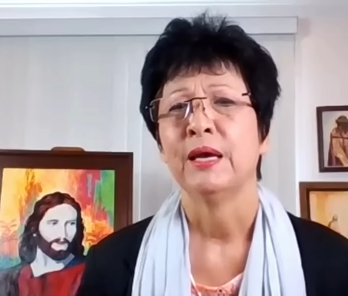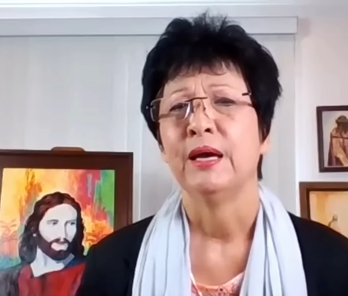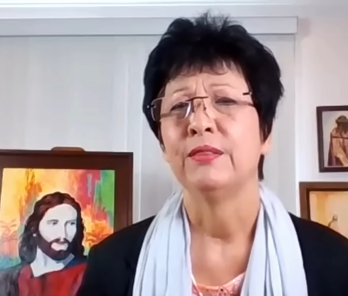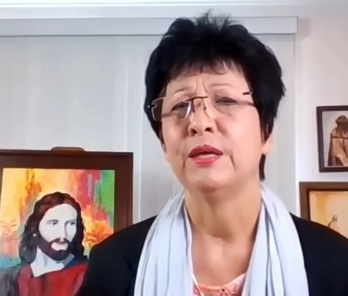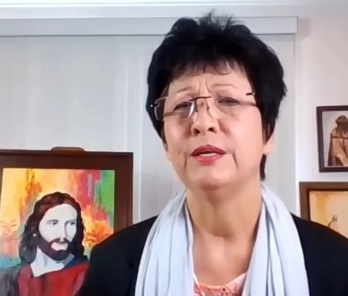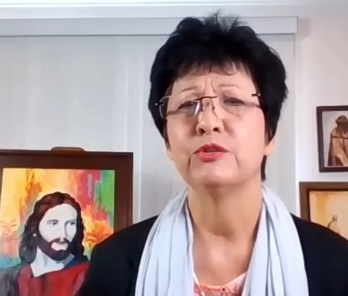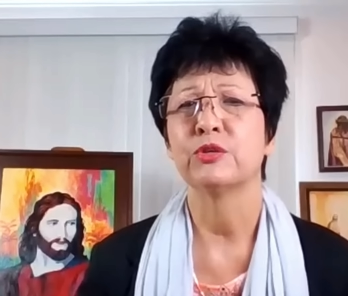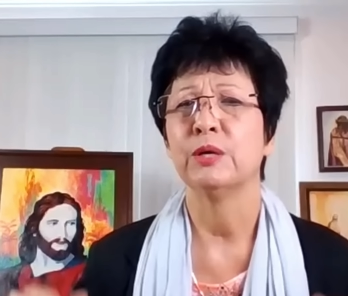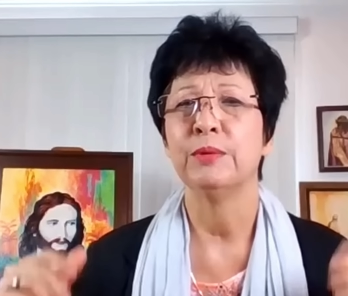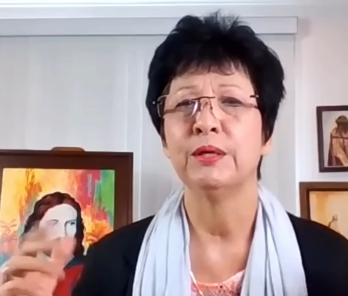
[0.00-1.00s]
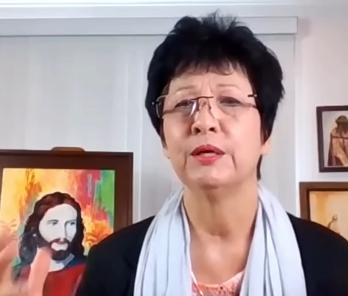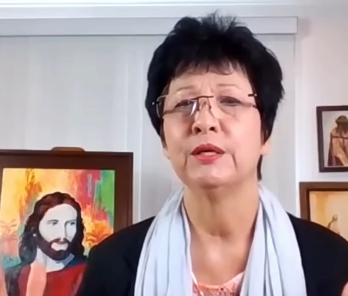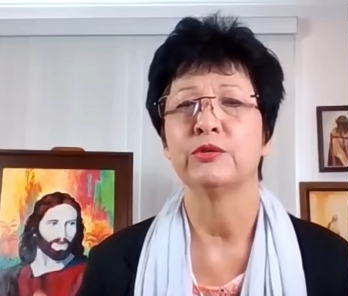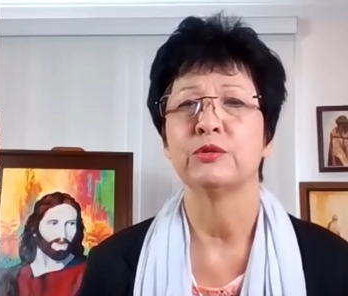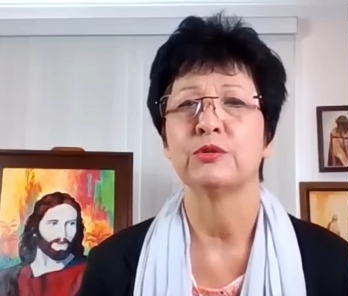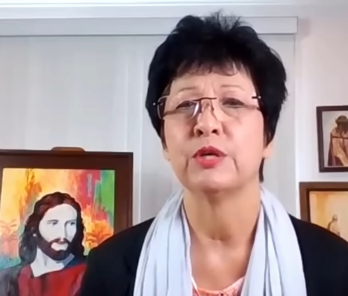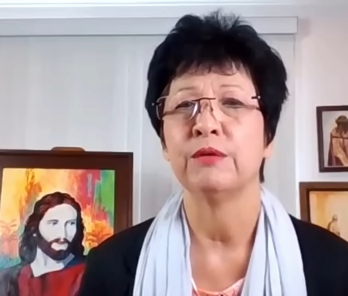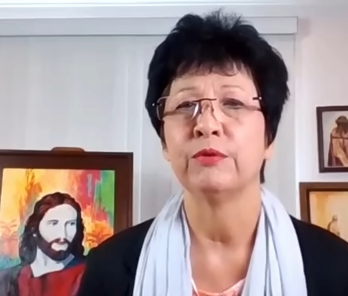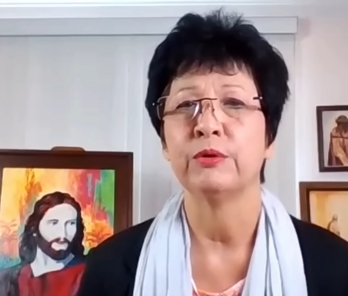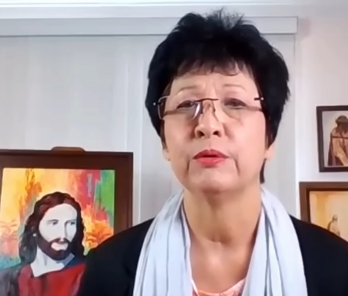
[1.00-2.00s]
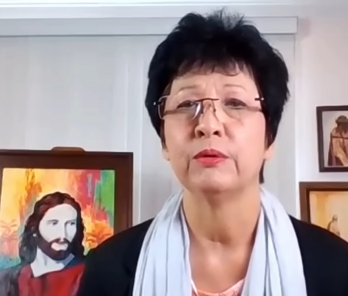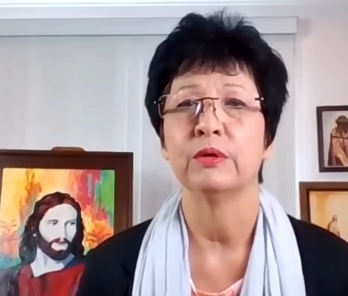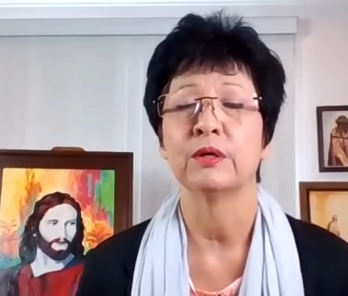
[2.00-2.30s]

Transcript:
Speaker 1: And then he's come again as the Savior.